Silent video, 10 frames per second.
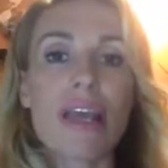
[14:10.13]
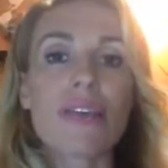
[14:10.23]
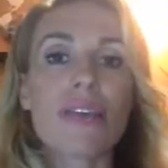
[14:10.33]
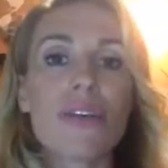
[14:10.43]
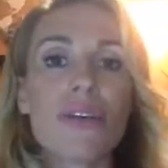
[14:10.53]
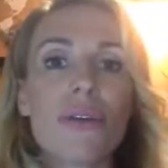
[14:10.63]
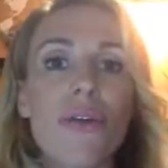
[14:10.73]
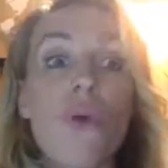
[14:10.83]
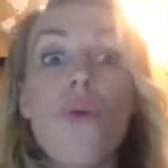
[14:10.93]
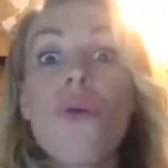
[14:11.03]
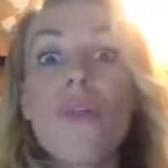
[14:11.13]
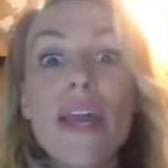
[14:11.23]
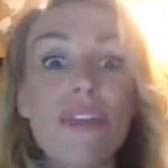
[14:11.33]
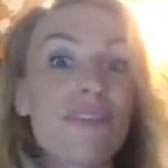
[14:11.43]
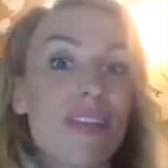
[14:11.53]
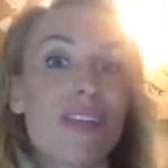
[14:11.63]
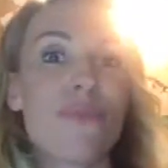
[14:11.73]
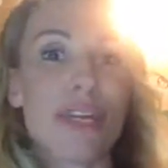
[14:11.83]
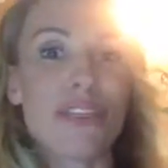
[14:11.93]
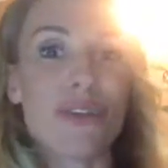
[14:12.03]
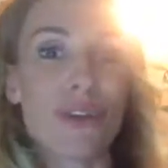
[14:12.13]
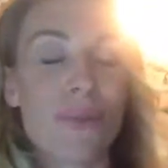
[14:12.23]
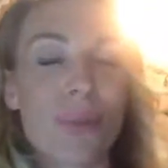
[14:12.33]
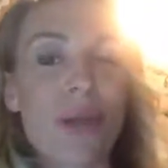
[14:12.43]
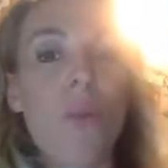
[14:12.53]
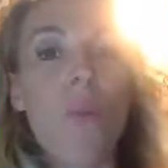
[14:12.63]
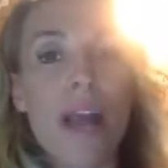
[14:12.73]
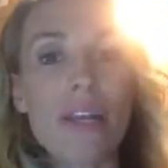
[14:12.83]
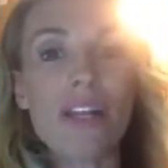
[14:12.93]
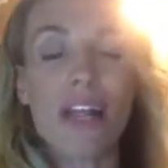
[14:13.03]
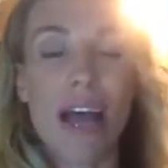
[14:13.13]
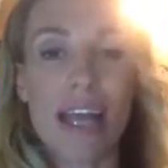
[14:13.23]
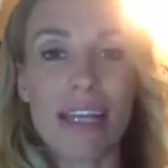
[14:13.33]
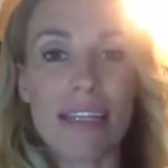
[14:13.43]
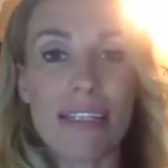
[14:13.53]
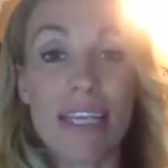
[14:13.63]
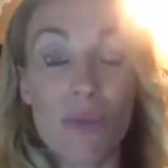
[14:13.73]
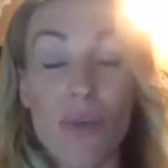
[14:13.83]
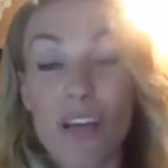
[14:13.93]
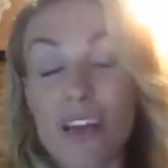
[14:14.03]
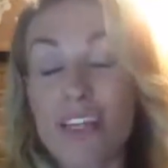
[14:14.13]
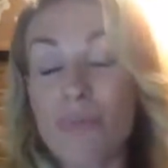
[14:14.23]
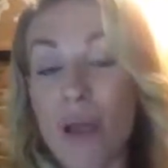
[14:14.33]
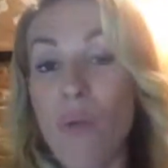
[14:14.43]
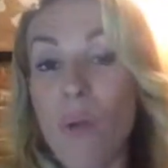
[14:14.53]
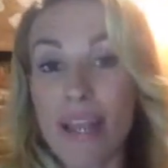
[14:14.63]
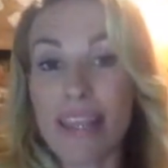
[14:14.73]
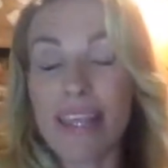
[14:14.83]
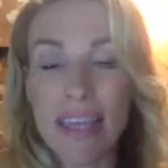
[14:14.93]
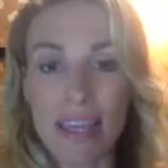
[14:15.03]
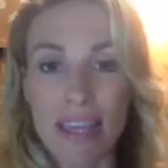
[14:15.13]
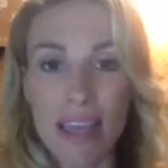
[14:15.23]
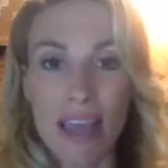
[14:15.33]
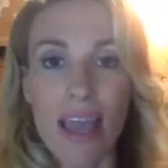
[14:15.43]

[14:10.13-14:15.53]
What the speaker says: So all that effort that you went to bring one client, to get one client to buy one thing,